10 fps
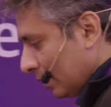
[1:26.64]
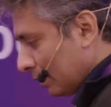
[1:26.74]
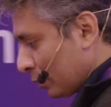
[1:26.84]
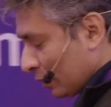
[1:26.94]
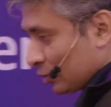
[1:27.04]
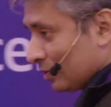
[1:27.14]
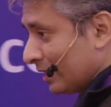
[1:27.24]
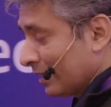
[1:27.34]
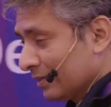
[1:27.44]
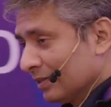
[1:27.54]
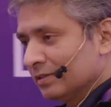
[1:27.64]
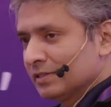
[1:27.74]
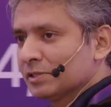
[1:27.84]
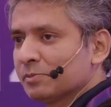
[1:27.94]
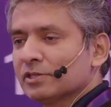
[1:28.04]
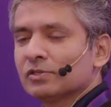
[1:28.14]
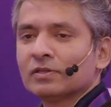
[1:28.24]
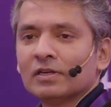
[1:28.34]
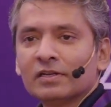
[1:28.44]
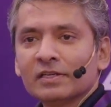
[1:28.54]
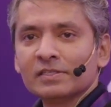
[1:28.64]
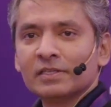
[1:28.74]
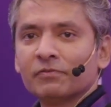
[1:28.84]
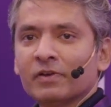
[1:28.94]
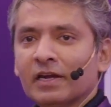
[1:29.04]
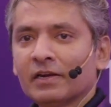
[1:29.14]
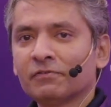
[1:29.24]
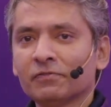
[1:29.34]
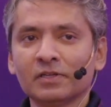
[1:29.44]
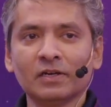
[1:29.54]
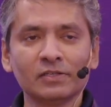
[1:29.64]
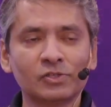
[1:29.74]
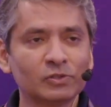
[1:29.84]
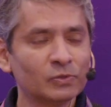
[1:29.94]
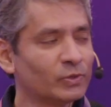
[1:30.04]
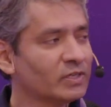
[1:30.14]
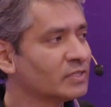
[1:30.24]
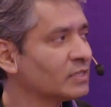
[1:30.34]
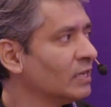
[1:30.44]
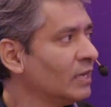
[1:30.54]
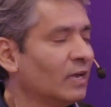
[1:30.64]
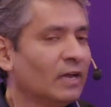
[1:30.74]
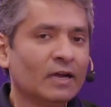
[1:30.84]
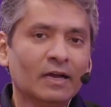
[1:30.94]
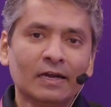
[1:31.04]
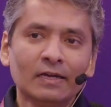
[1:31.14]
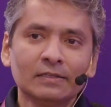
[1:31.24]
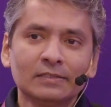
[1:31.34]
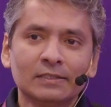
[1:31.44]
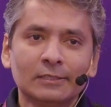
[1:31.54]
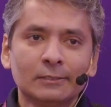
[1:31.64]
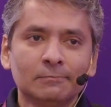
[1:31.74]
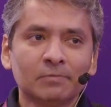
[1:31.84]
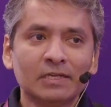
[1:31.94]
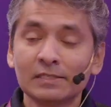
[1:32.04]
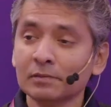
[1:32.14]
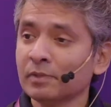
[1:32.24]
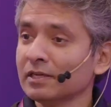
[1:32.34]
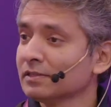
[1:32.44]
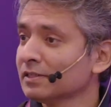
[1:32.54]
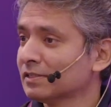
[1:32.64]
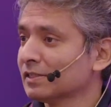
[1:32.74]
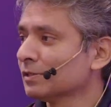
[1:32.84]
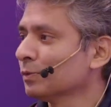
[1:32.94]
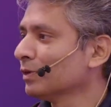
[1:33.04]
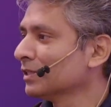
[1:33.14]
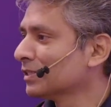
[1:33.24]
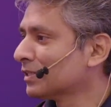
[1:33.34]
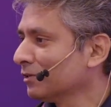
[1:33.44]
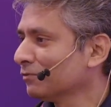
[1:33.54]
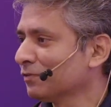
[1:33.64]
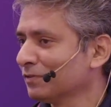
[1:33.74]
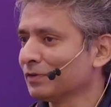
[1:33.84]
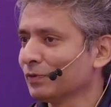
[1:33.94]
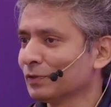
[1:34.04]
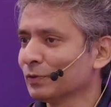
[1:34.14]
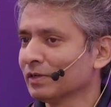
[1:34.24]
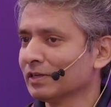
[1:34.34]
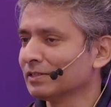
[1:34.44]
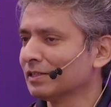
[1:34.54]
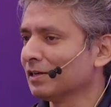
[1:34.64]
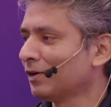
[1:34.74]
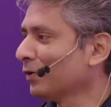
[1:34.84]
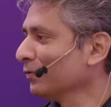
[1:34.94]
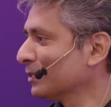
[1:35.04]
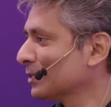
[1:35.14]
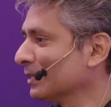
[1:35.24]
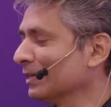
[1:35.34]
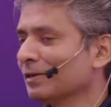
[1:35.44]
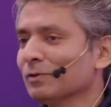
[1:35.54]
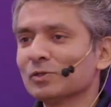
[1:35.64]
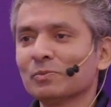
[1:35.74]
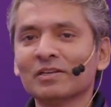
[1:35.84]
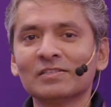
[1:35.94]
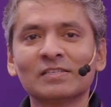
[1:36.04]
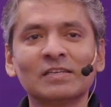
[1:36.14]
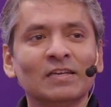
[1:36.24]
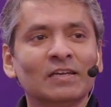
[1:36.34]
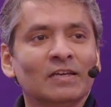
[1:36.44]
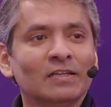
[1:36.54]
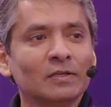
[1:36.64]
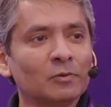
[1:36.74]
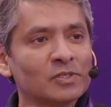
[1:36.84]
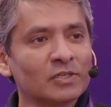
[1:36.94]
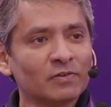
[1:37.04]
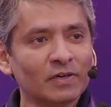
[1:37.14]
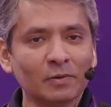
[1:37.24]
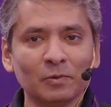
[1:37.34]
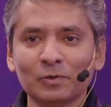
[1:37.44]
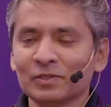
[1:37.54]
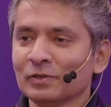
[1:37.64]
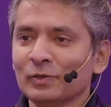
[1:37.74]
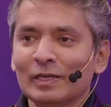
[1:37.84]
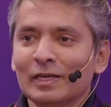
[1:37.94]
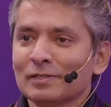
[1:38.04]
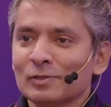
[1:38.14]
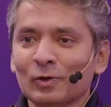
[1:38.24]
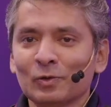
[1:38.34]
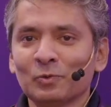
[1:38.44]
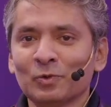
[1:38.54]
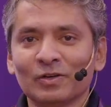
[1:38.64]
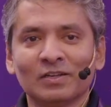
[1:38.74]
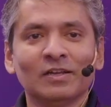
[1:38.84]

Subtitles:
production, right? I think this is based on the learnings that we had for the last 2 years. And it doesn't mean that this is the only stuff that we are doing, right? There are a lot of interesting announcements that you must have heard about, EKS, auto mode,